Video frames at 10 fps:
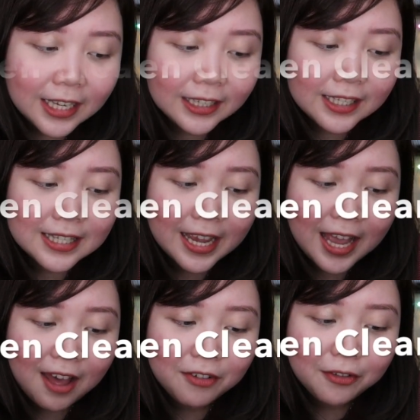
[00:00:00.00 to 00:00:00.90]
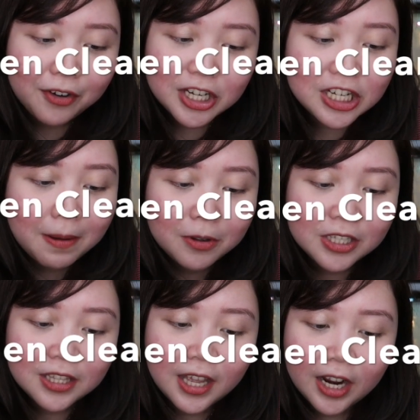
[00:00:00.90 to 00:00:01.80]
It is like having fresh
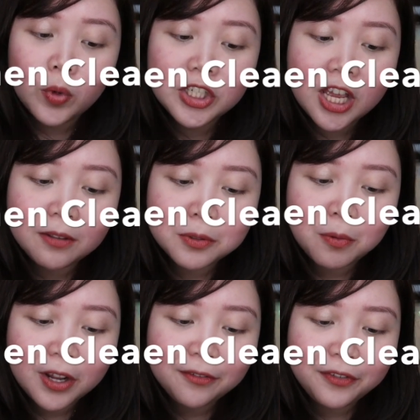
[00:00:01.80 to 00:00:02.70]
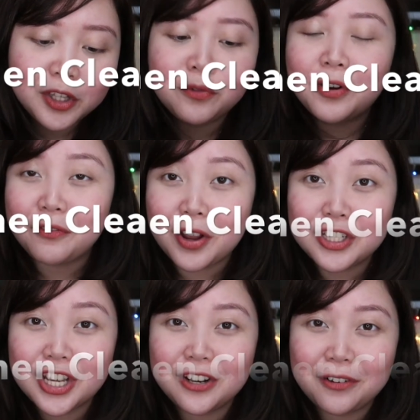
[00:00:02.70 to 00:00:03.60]
lemons in the air which helps one feel
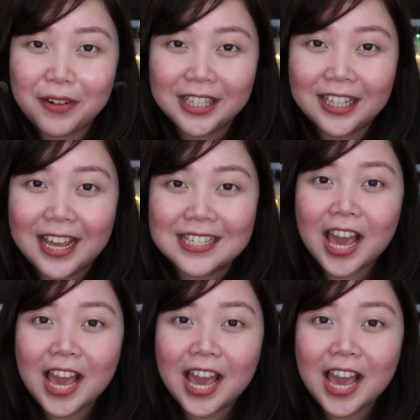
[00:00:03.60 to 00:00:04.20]
refreshed and revitalized.